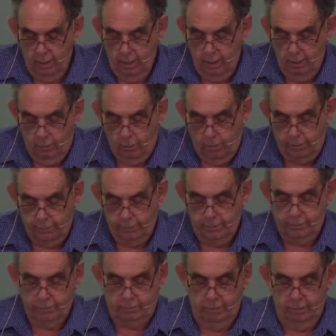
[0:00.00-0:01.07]
what the
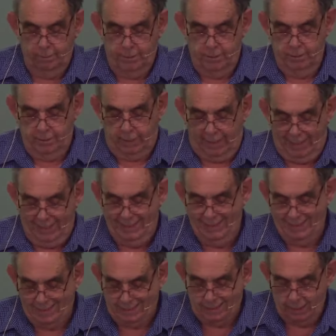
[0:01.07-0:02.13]
scriptures had to
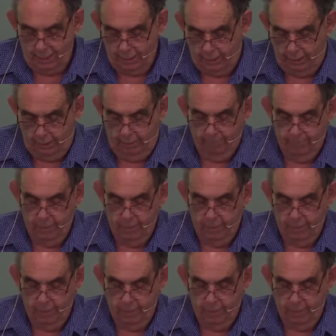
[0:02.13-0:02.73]
say